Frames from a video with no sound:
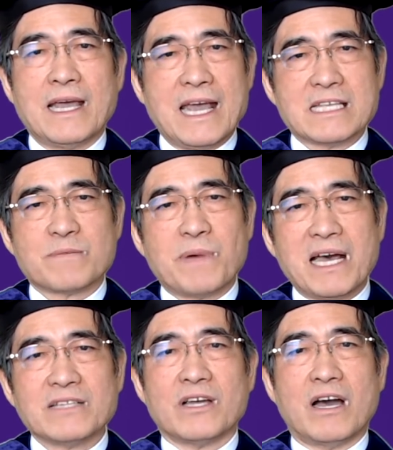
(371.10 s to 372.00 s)
As
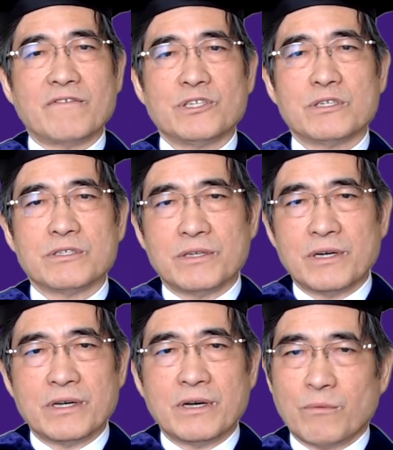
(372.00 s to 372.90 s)
part of
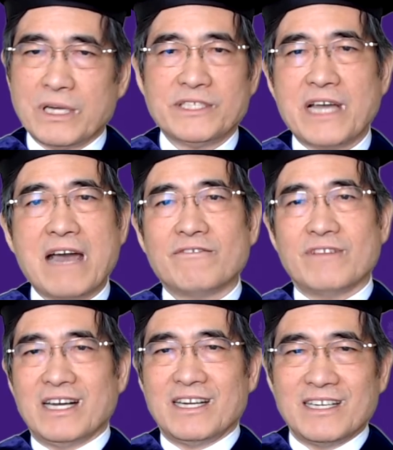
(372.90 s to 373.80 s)
what you have